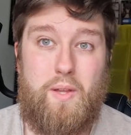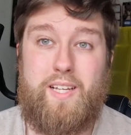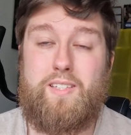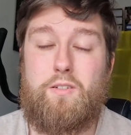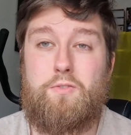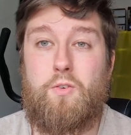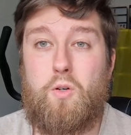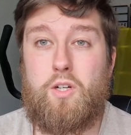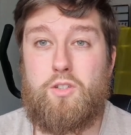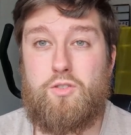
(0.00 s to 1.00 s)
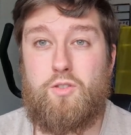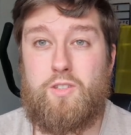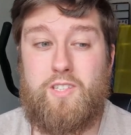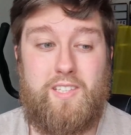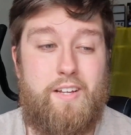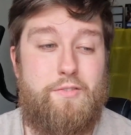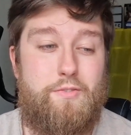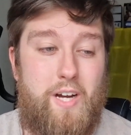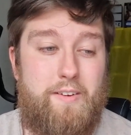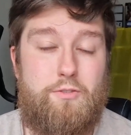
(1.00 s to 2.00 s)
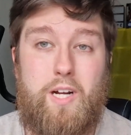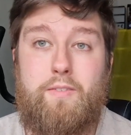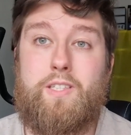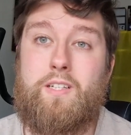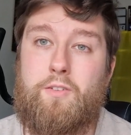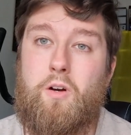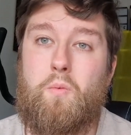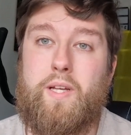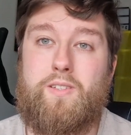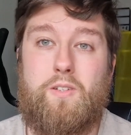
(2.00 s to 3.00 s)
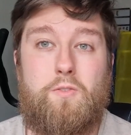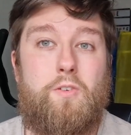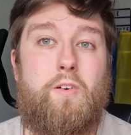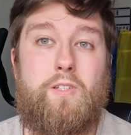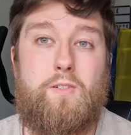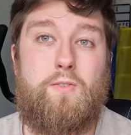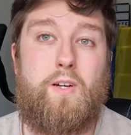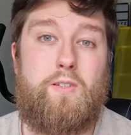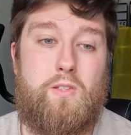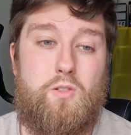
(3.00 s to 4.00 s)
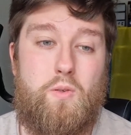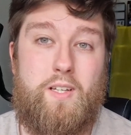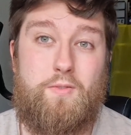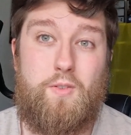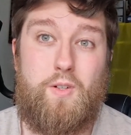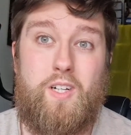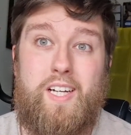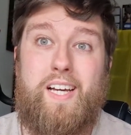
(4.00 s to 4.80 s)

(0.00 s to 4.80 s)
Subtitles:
That is now 4 constructors and 5 drivers that have got a win so far in 2024.